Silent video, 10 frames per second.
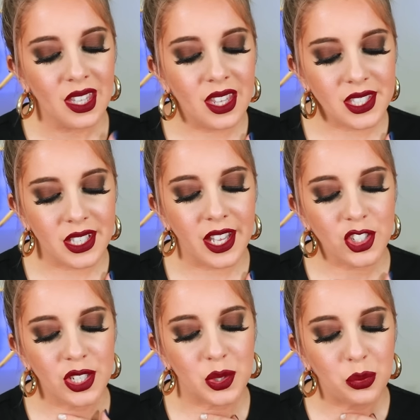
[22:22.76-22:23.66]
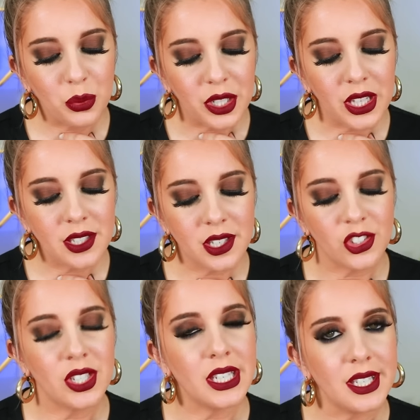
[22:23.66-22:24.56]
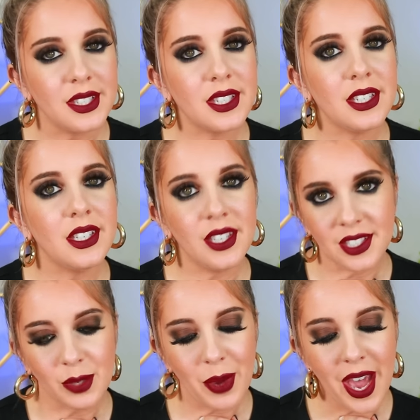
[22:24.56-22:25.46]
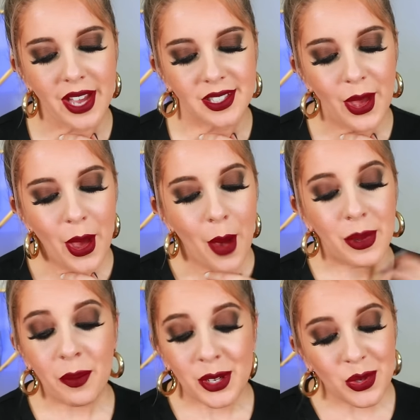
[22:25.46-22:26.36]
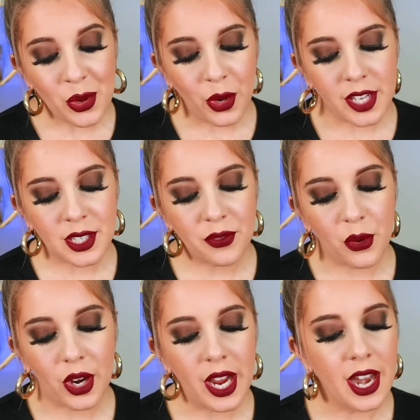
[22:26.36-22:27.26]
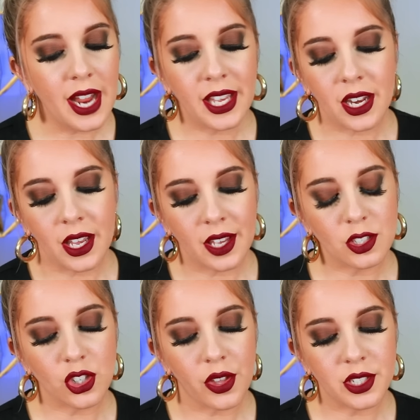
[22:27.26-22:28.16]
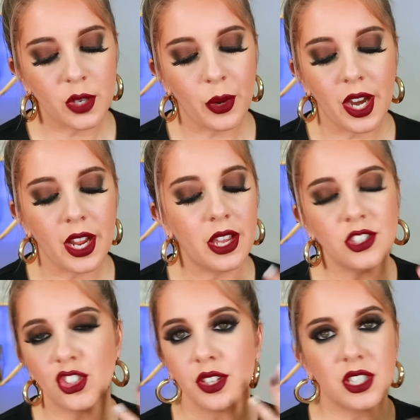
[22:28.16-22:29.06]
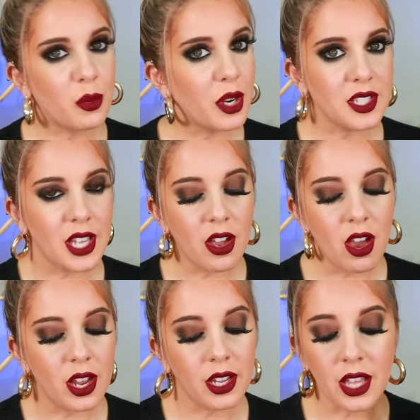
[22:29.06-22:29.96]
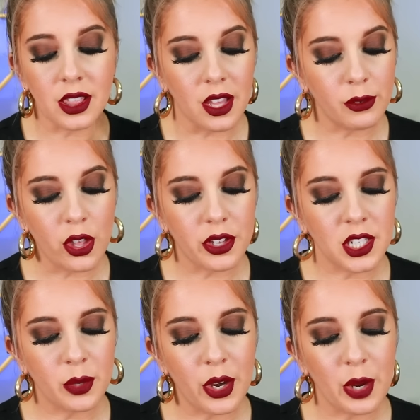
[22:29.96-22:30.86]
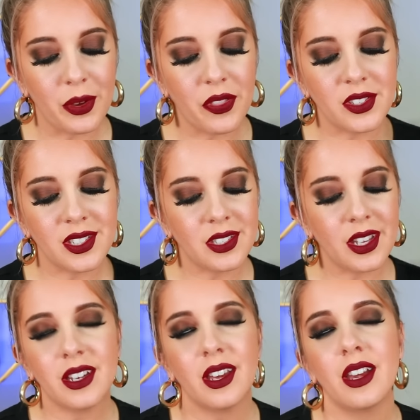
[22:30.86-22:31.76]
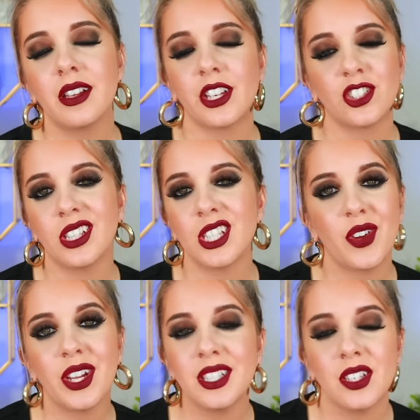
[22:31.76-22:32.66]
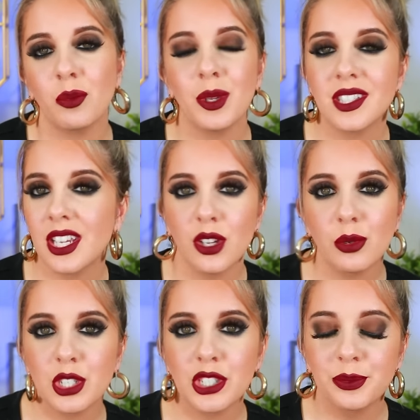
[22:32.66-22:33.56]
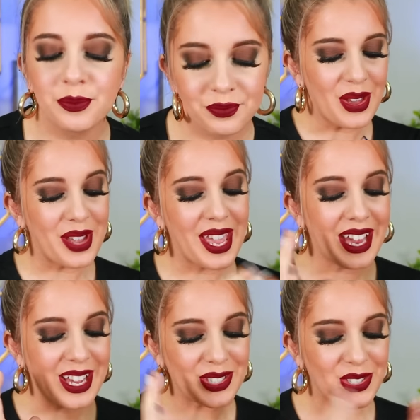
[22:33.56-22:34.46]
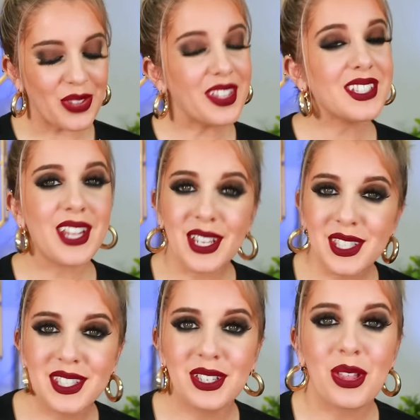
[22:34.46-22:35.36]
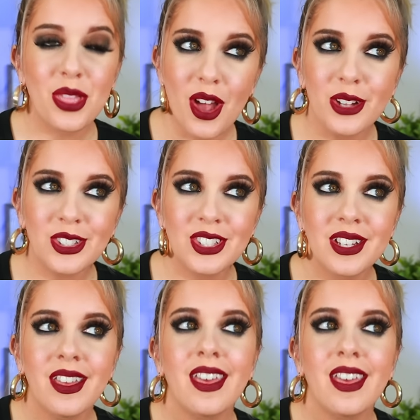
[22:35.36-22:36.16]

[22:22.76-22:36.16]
this collection is really such an easy, easy pass. But everybody's going crazy for it, and I get it because it's Charlotte Tilbury, and Charlotte Tilbury is iconic. I love Charlotte Tilbury, but this is a, a collection that's very easy for me to say no to. Okay, guys, so this next launch,